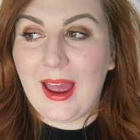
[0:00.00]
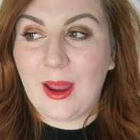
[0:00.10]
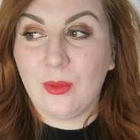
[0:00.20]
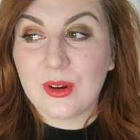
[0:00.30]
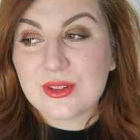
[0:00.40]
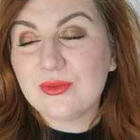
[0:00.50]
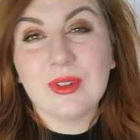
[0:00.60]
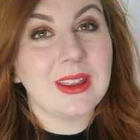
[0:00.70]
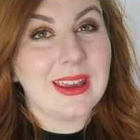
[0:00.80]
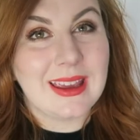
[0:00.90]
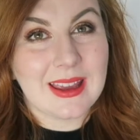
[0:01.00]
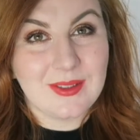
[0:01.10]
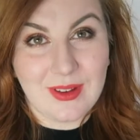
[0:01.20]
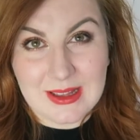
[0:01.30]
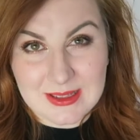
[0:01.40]
I wasn't really
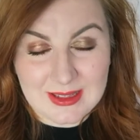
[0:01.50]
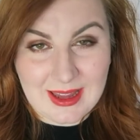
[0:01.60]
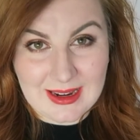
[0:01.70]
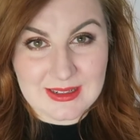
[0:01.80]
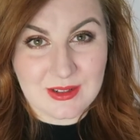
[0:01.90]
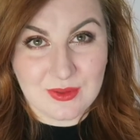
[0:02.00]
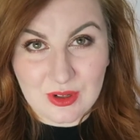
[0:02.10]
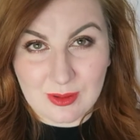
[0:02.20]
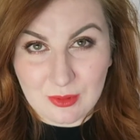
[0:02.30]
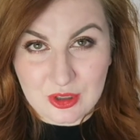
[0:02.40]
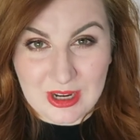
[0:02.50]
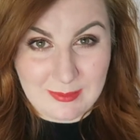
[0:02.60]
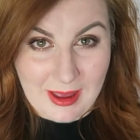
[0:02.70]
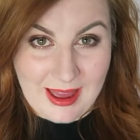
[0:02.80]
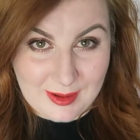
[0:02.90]
convinced in the idea of doing a
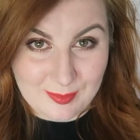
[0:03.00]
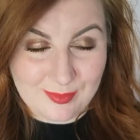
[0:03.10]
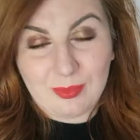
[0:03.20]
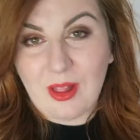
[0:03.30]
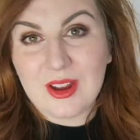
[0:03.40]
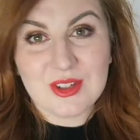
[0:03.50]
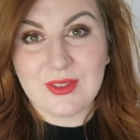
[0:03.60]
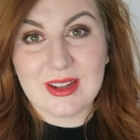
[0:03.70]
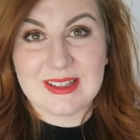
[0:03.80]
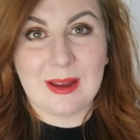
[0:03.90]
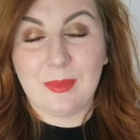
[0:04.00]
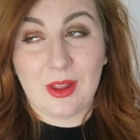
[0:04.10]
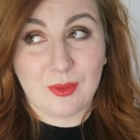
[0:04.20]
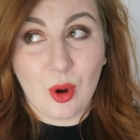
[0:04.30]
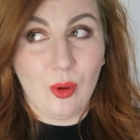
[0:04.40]
project pan. Blush, for example,
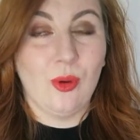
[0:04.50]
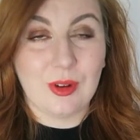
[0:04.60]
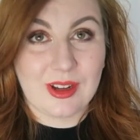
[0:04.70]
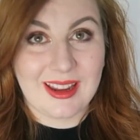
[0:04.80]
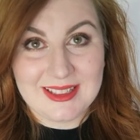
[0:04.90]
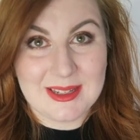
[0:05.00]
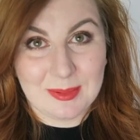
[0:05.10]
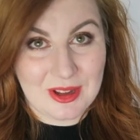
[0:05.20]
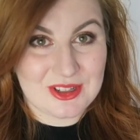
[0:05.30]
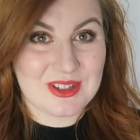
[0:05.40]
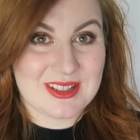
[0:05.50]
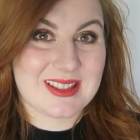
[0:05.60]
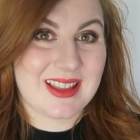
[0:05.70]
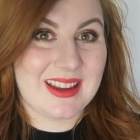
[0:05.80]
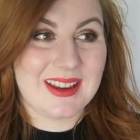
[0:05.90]
I've got over 90 blushes.
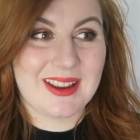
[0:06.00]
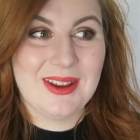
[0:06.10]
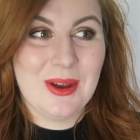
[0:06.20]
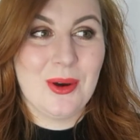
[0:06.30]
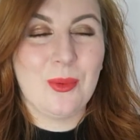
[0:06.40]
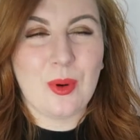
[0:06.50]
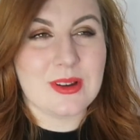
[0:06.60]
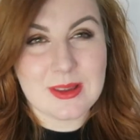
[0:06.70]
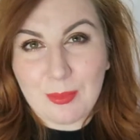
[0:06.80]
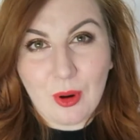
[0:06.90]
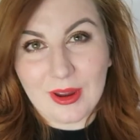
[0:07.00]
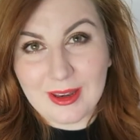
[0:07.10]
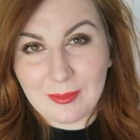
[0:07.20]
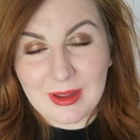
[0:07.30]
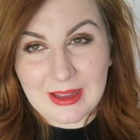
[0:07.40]
Like, what is the
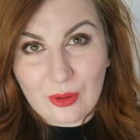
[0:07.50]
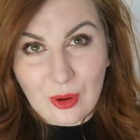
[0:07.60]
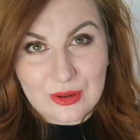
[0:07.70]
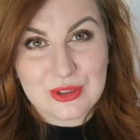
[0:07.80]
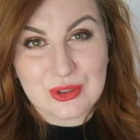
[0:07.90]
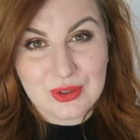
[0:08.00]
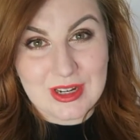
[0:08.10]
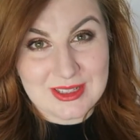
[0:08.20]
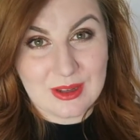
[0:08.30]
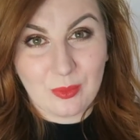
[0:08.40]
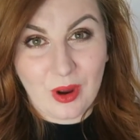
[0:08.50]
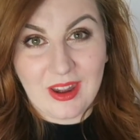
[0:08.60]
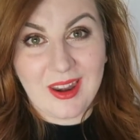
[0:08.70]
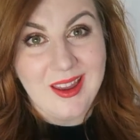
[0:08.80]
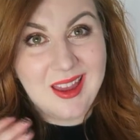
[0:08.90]
point in me concentrating on
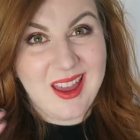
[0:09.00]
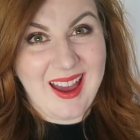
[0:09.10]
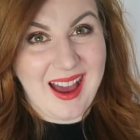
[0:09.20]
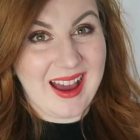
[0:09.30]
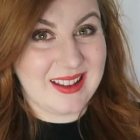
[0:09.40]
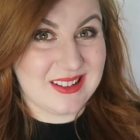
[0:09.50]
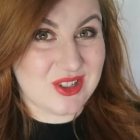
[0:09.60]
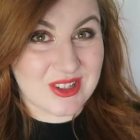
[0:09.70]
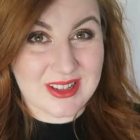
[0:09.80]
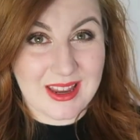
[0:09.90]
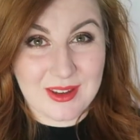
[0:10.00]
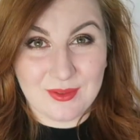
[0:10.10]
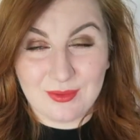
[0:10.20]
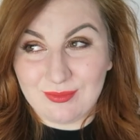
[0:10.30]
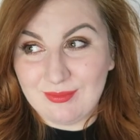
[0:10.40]
one and just kind
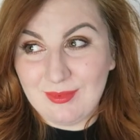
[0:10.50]
of